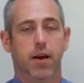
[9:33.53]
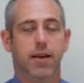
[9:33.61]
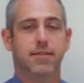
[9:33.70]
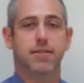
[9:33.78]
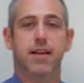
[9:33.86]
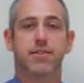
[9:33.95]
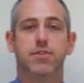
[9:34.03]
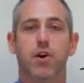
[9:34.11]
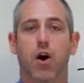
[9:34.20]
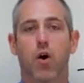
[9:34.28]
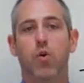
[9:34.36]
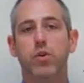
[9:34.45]
And so that's
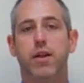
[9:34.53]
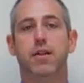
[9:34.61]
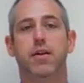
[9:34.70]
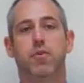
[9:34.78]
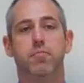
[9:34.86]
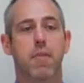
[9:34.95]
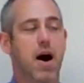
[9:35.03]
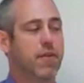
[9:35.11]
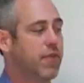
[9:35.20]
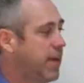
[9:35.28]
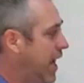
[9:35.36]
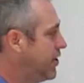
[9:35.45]
the only little
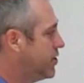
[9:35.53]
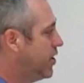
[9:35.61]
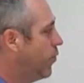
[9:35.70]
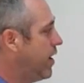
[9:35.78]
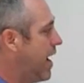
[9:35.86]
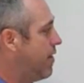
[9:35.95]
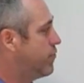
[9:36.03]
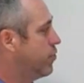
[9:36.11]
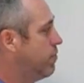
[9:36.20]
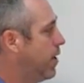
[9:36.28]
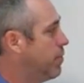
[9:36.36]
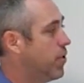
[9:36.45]
modification that we have to
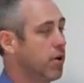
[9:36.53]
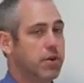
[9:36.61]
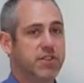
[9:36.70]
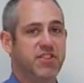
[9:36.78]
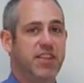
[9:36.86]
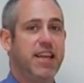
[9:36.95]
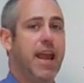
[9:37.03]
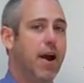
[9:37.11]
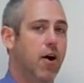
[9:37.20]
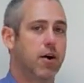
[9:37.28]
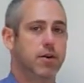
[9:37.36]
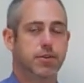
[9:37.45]
remember.
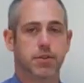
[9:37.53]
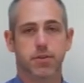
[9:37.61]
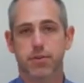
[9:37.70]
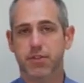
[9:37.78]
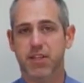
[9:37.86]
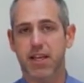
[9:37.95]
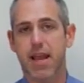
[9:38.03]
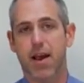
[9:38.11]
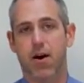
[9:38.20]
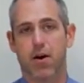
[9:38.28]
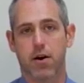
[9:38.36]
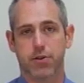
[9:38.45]
CARs,
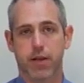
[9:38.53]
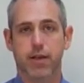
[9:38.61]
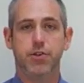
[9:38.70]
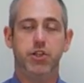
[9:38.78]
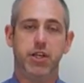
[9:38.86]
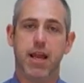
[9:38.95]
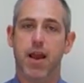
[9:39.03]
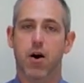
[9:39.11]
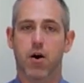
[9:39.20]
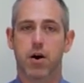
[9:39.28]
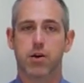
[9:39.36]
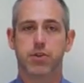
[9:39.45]
ZARs, and
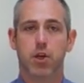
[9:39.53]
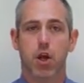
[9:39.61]
GARs.